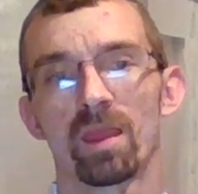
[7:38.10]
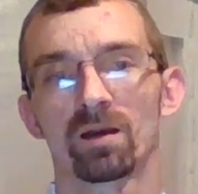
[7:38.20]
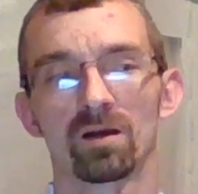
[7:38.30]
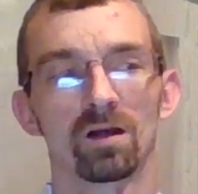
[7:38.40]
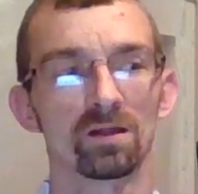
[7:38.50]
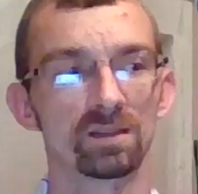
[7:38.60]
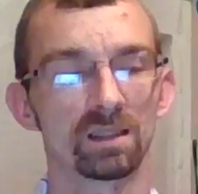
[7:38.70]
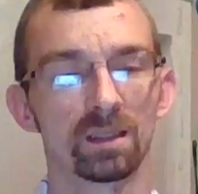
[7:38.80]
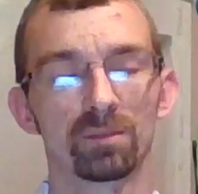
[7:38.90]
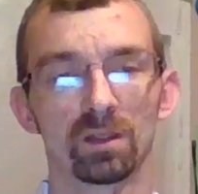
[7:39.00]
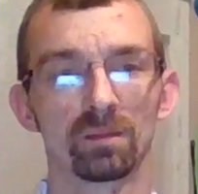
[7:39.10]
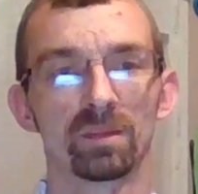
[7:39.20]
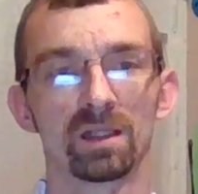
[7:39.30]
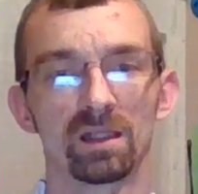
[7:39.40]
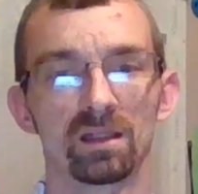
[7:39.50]
card that they put them
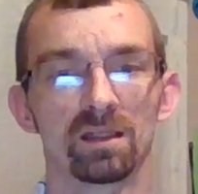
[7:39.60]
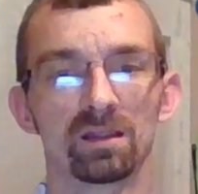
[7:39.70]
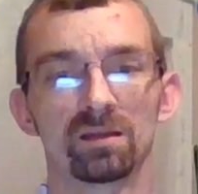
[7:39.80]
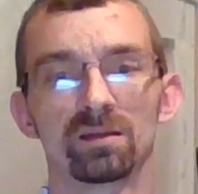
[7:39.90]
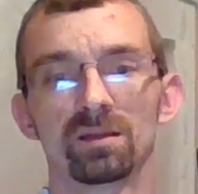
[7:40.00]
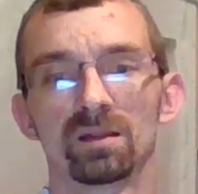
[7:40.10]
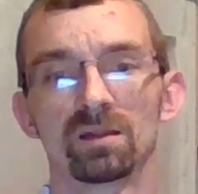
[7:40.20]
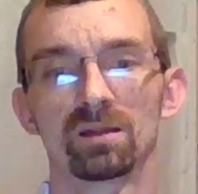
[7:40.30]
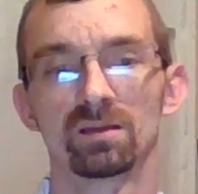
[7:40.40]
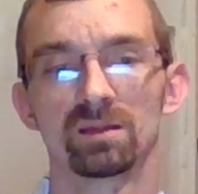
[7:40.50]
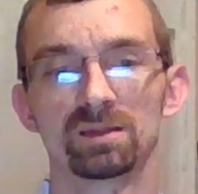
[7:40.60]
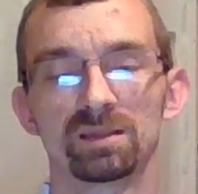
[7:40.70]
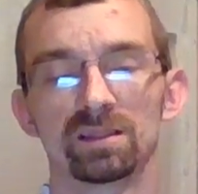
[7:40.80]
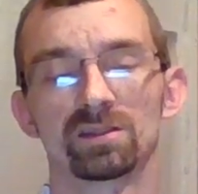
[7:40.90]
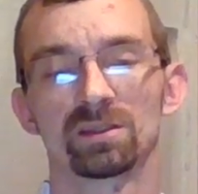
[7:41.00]
in, and the
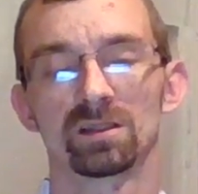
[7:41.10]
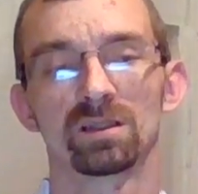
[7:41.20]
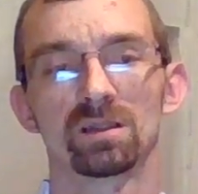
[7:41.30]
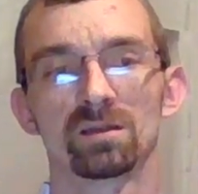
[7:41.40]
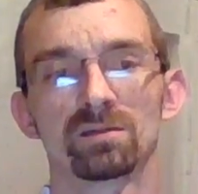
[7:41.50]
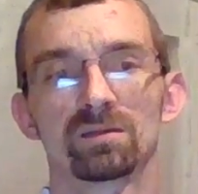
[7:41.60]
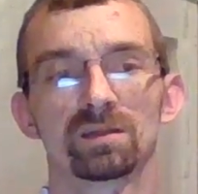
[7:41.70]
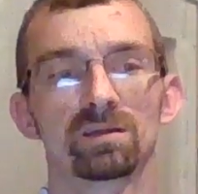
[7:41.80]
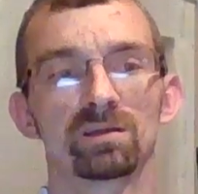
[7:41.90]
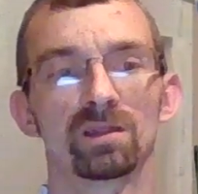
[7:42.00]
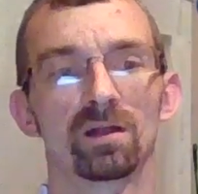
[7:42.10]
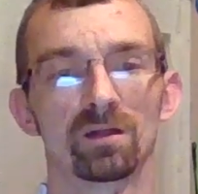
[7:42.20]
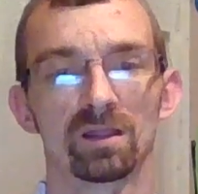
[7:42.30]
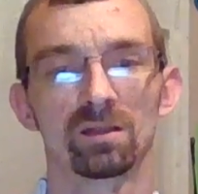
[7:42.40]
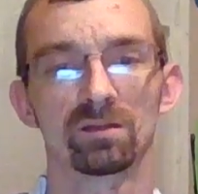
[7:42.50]
teacher,
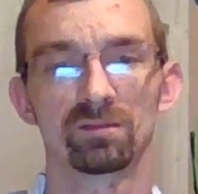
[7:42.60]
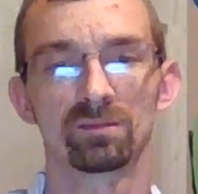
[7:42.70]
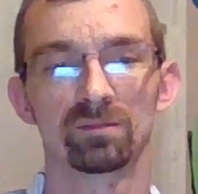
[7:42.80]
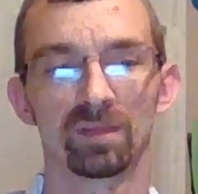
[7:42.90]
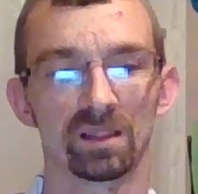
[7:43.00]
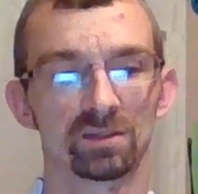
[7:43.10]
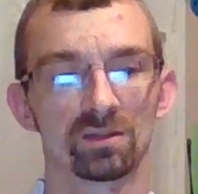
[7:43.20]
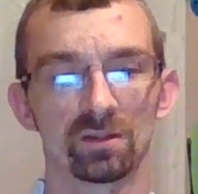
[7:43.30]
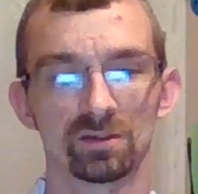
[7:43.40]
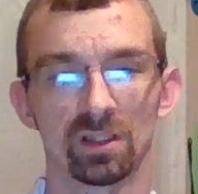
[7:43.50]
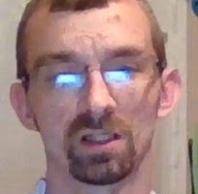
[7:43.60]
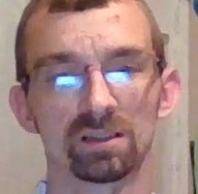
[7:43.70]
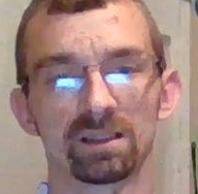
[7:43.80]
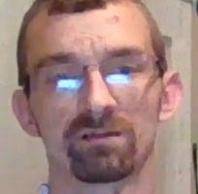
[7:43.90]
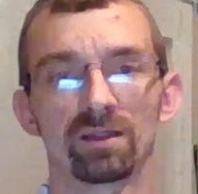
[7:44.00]
can make sure they're
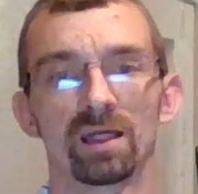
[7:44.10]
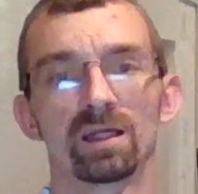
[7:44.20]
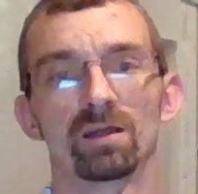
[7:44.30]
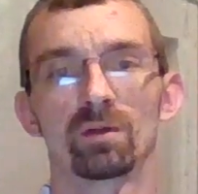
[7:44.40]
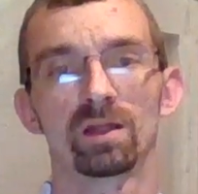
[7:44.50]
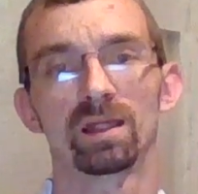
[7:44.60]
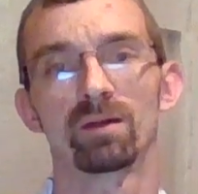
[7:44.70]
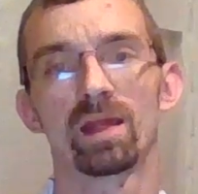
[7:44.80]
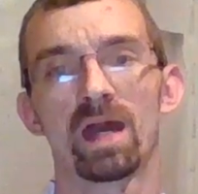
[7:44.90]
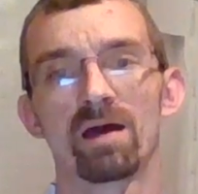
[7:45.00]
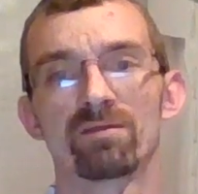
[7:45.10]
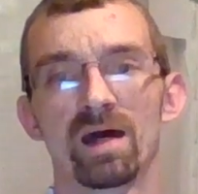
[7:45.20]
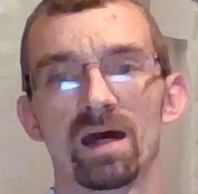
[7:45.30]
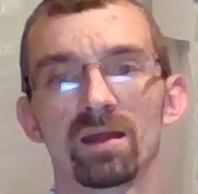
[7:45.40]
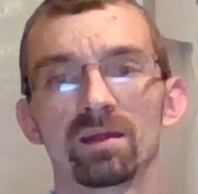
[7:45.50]
charged every day to where they would have
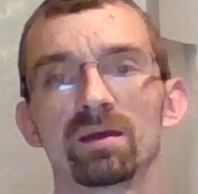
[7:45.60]
that.